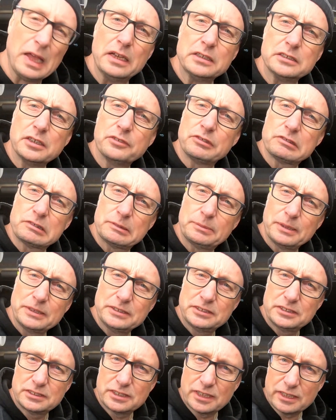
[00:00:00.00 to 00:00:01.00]
So I'm very pleased
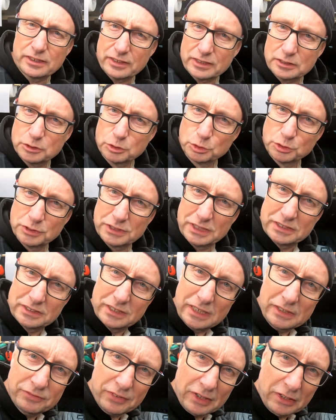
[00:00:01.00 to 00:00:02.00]
to say that's all
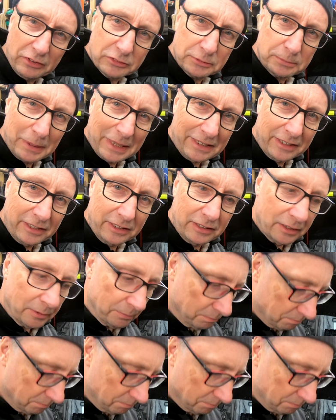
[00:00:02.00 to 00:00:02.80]
16 valves back in.